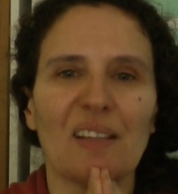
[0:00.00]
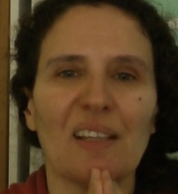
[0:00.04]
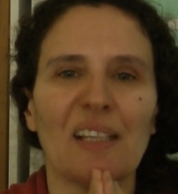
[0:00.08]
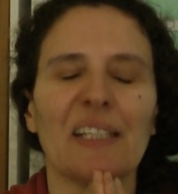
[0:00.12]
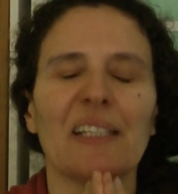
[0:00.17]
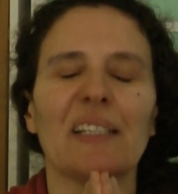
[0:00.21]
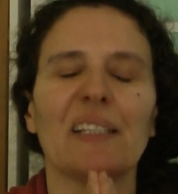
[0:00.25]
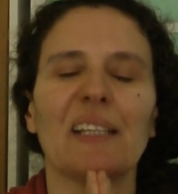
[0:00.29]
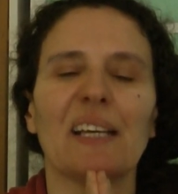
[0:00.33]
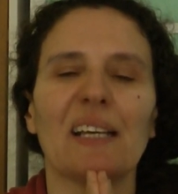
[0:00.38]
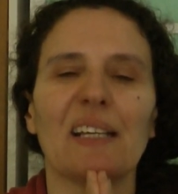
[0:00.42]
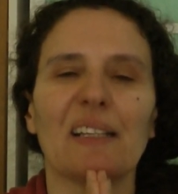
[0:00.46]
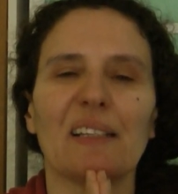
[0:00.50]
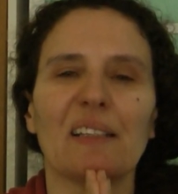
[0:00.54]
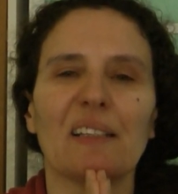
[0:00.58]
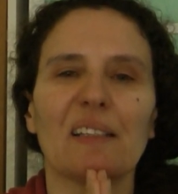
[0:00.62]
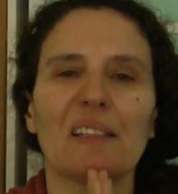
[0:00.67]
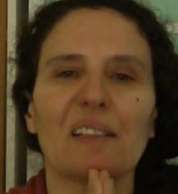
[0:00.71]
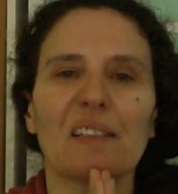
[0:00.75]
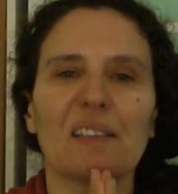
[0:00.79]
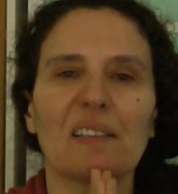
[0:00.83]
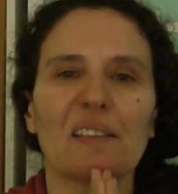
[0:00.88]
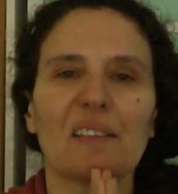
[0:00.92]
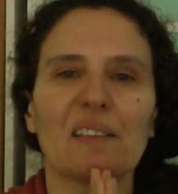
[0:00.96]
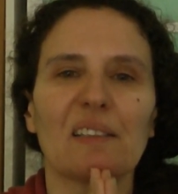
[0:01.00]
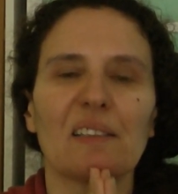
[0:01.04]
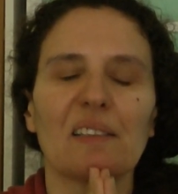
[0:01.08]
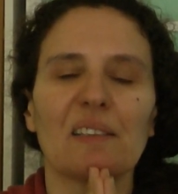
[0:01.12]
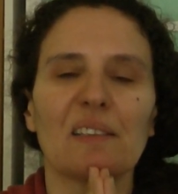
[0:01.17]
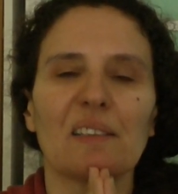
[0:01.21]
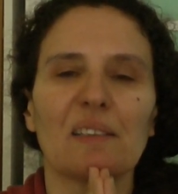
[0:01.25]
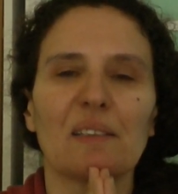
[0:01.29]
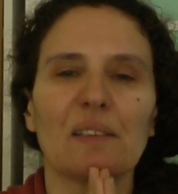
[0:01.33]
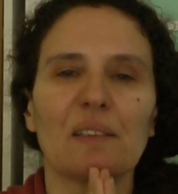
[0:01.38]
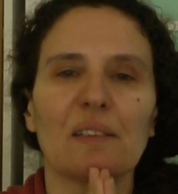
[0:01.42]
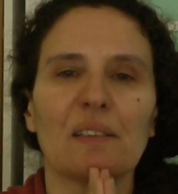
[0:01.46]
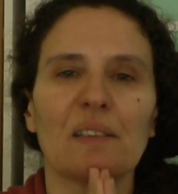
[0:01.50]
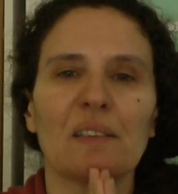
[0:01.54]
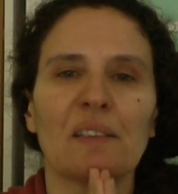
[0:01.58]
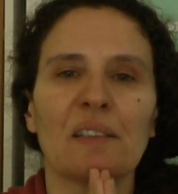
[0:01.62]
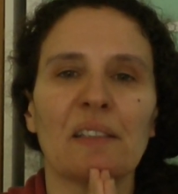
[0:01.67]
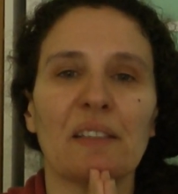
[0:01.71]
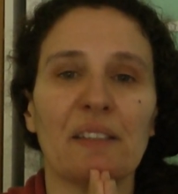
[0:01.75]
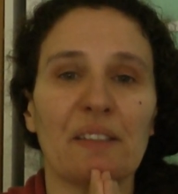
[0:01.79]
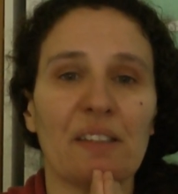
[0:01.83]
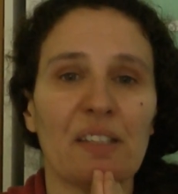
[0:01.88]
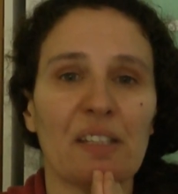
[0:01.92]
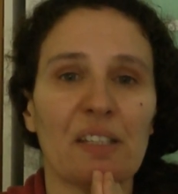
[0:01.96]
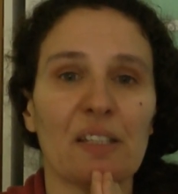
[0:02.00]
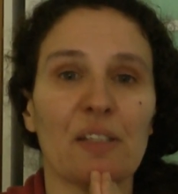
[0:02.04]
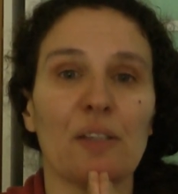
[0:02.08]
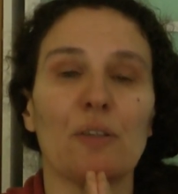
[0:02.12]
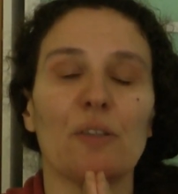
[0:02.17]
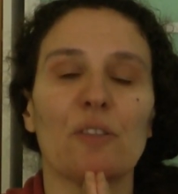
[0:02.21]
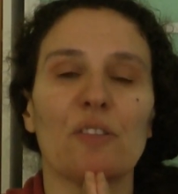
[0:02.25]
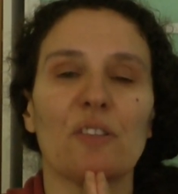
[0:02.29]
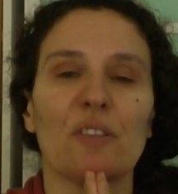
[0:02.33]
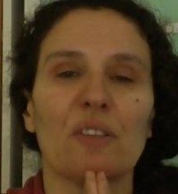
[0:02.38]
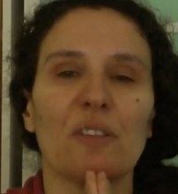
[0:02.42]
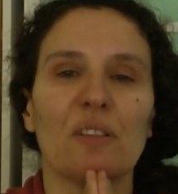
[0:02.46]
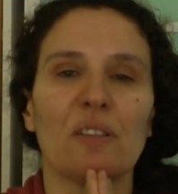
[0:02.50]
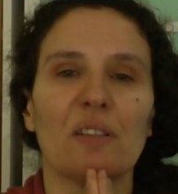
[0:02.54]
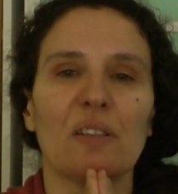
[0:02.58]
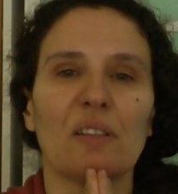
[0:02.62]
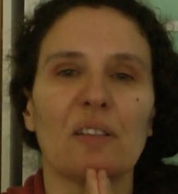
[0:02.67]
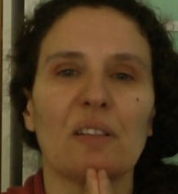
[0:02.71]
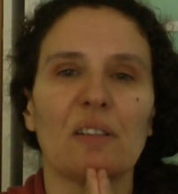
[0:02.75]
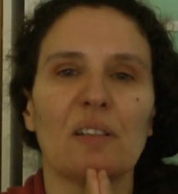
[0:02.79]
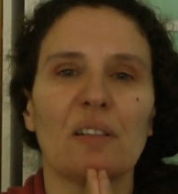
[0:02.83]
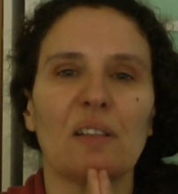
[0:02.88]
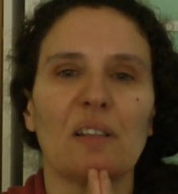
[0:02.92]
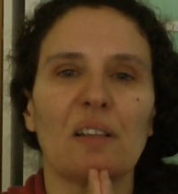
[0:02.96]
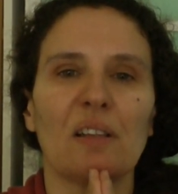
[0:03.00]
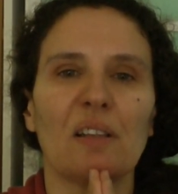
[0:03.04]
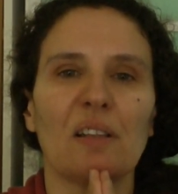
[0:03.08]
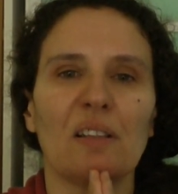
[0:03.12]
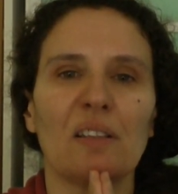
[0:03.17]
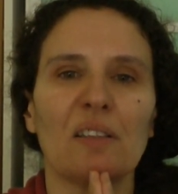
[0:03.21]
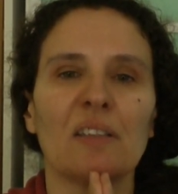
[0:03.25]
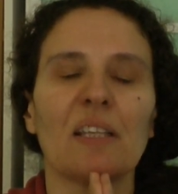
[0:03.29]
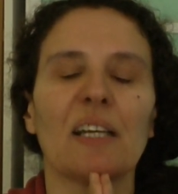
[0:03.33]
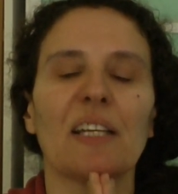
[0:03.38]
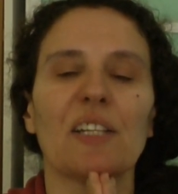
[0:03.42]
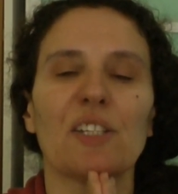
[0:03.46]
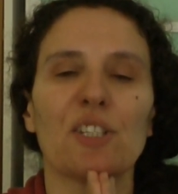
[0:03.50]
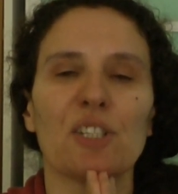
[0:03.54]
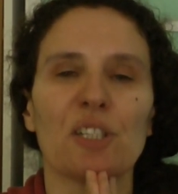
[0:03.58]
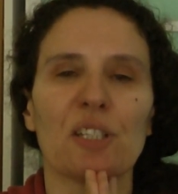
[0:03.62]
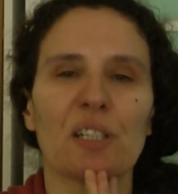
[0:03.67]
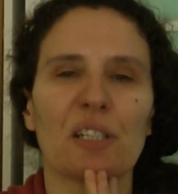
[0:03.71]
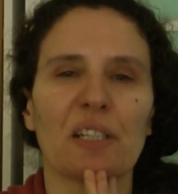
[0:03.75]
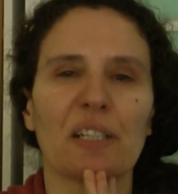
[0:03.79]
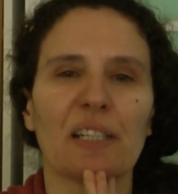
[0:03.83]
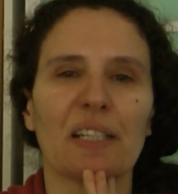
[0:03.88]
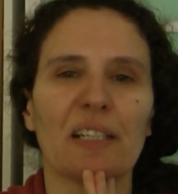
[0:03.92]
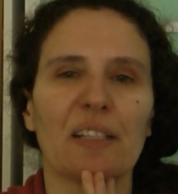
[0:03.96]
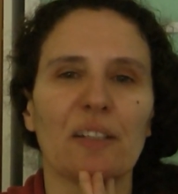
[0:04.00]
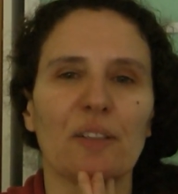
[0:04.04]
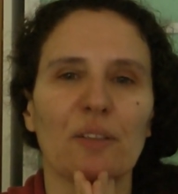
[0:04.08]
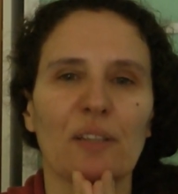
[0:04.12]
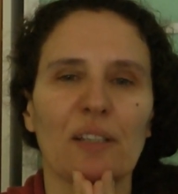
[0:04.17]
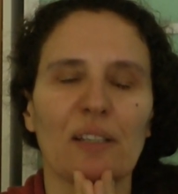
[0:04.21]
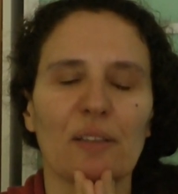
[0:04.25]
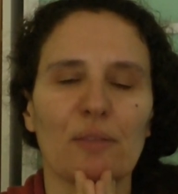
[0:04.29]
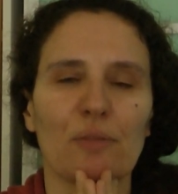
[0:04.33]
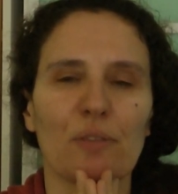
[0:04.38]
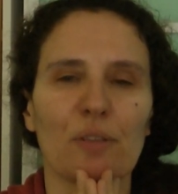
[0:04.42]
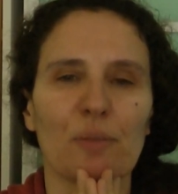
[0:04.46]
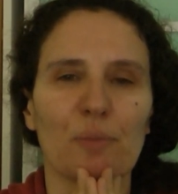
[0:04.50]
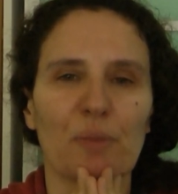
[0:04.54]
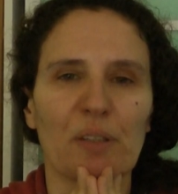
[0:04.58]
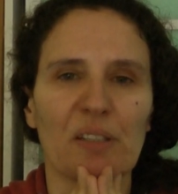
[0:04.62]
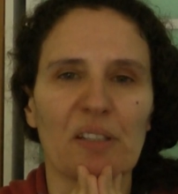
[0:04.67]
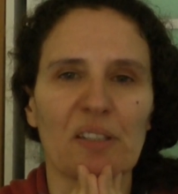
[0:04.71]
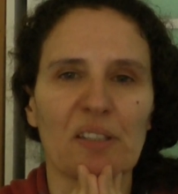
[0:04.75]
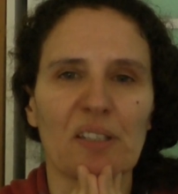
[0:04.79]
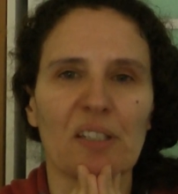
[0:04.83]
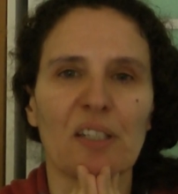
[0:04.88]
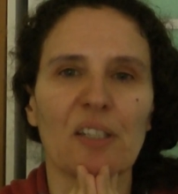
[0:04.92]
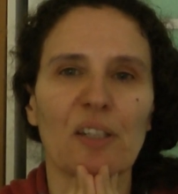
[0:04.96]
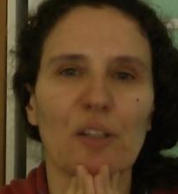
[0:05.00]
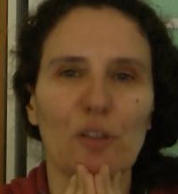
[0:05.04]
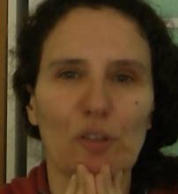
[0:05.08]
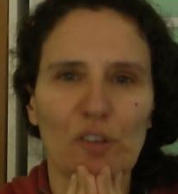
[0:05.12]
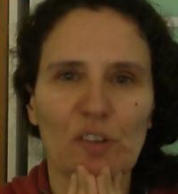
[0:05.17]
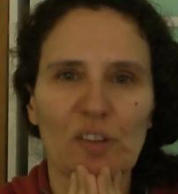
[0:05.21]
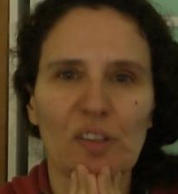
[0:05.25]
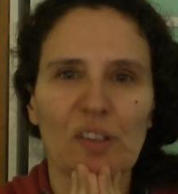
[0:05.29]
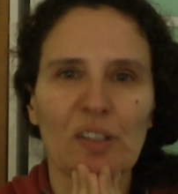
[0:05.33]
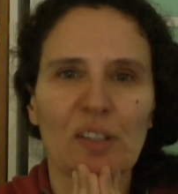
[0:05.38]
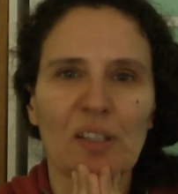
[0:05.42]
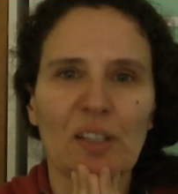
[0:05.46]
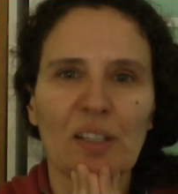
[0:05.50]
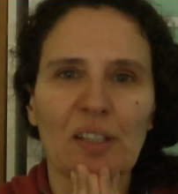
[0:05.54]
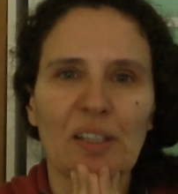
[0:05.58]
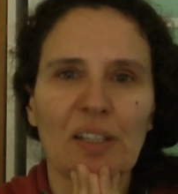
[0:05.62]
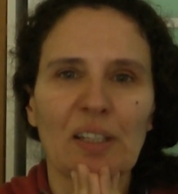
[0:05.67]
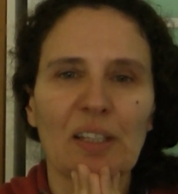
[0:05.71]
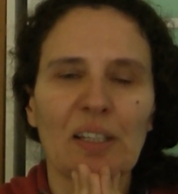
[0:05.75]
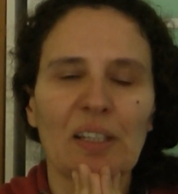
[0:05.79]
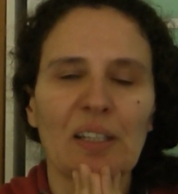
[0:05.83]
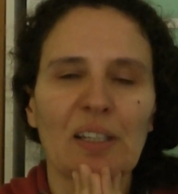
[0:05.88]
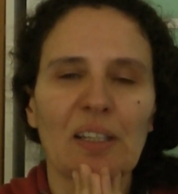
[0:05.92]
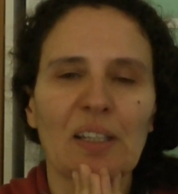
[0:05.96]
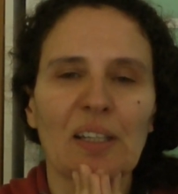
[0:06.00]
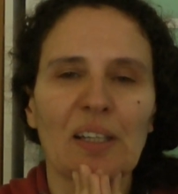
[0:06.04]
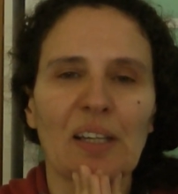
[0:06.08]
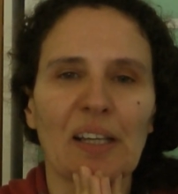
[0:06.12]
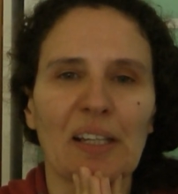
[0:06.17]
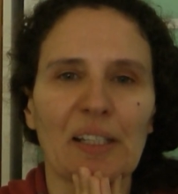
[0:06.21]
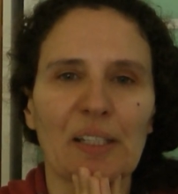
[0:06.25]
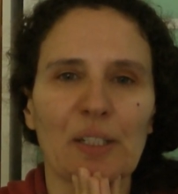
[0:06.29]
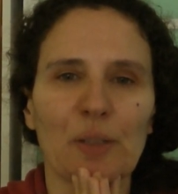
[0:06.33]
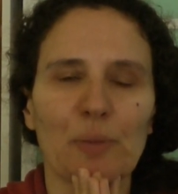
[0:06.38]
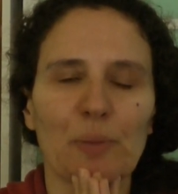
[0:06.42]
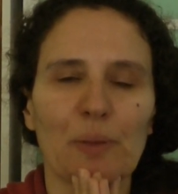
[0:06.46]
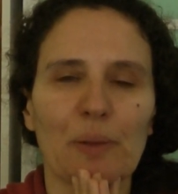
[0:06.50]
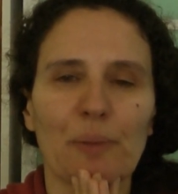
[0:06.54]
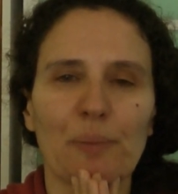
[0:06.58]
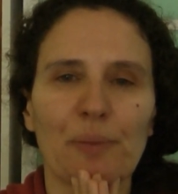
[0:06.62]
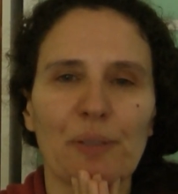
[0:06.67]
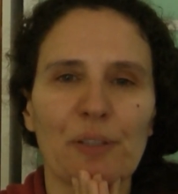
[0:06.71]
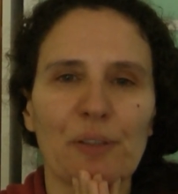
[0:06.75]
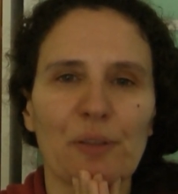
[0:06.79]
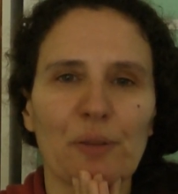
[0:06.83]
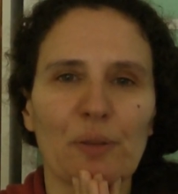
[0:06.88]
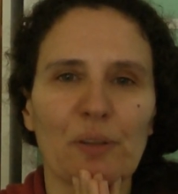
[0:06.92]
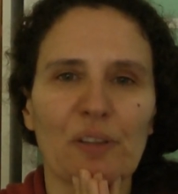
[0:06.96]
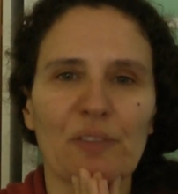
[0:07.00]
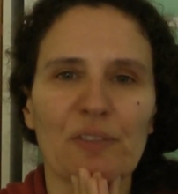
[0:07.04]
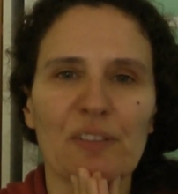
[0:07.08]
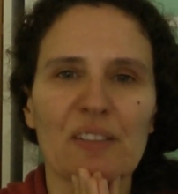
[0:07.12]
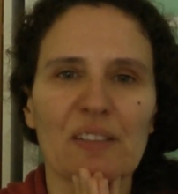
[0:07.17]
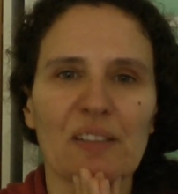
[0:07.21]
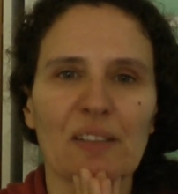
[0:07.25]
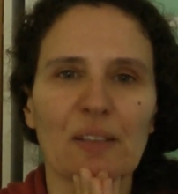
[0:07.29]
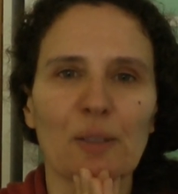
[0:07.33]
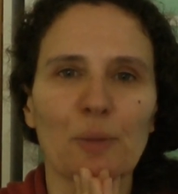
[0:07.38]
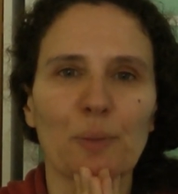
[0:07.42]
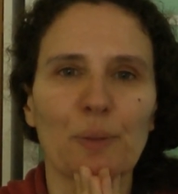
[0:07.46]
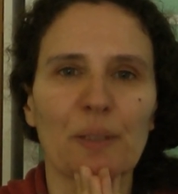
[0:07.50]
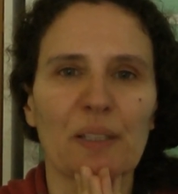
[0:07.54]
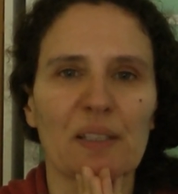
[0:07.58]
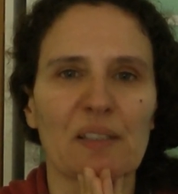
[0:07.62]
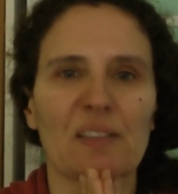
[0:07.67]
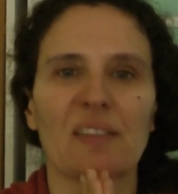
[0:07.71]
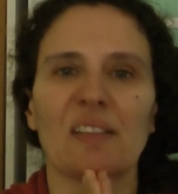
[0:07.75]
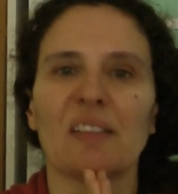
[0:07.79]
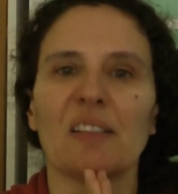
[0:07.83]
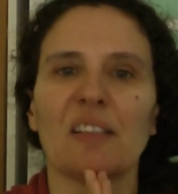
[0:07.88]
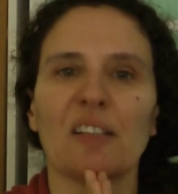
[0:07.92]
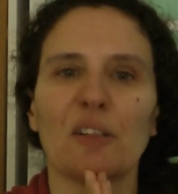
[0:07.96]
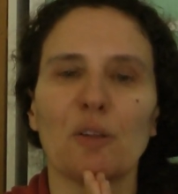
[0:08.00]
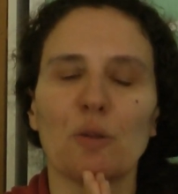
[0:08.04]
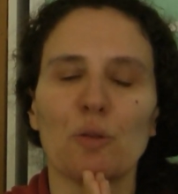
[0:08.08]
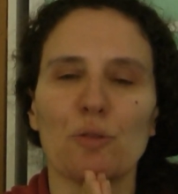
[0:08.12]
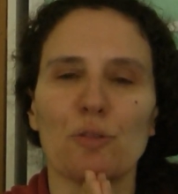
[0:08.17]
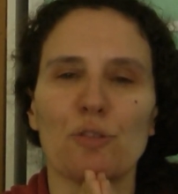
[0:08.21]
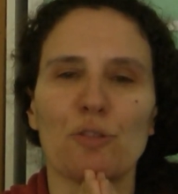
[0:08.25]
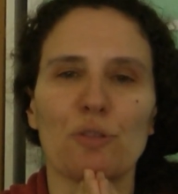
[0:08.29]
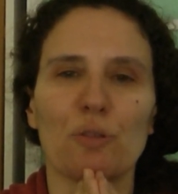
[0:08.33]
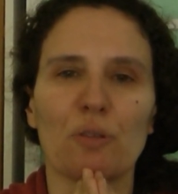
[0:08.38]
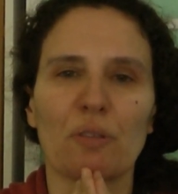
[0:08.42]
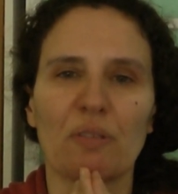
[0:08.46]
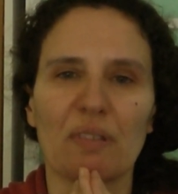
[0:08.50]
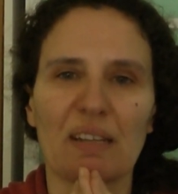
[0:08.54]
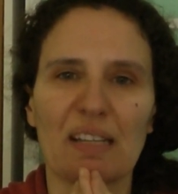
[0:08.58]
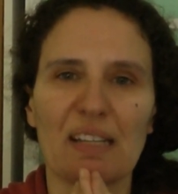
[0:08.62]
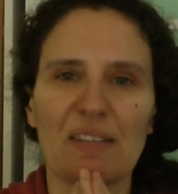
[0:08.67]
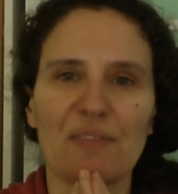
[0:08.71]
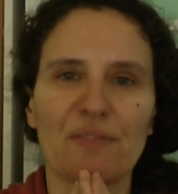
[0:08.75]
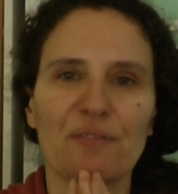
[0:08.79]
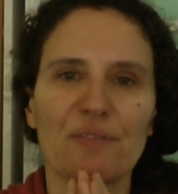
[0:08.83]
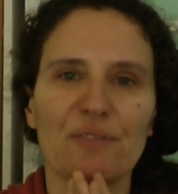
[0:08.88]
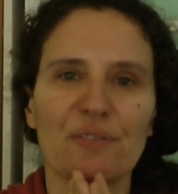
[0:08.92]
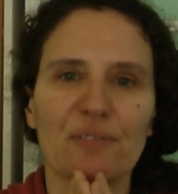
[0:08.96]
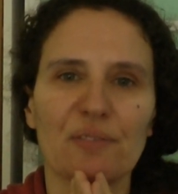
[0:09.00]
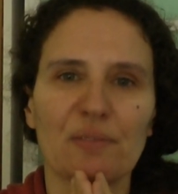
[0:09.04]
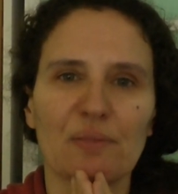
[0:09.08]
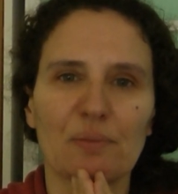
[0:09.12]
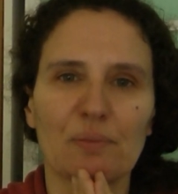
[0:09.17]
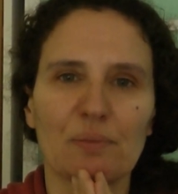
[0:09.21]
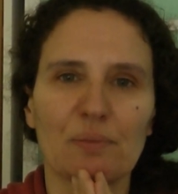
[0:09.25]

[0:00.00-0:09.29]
And that continues. That journey into that room continues and you bump into every single person that caused you grief.